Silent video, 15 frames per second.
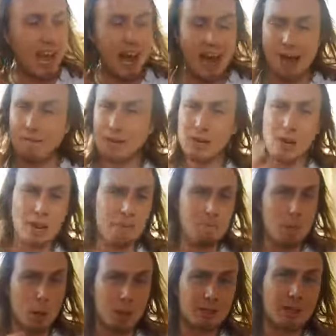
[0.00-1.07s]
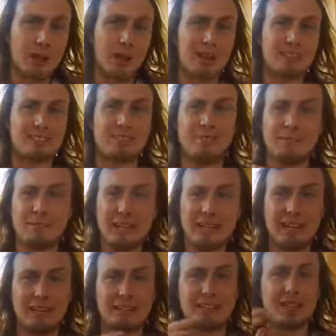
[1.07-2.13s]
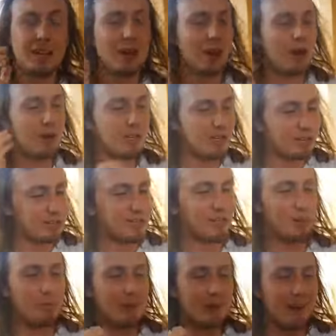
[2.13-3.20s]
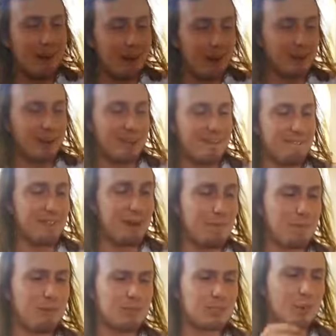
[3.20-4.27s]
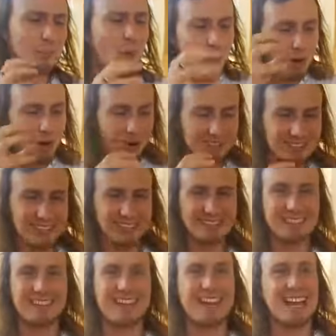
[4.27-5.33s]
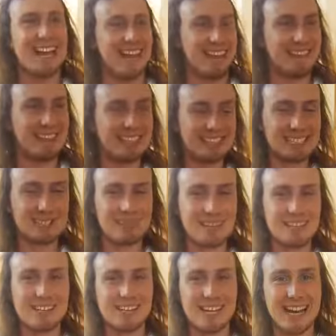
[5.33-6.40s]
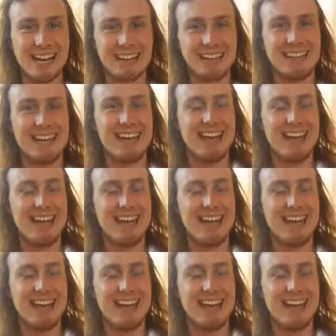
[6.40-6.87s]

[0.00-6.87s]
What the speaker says: I have a lot of podcasts and videos on YouTube and Iona FM for some more content, if this is what you like.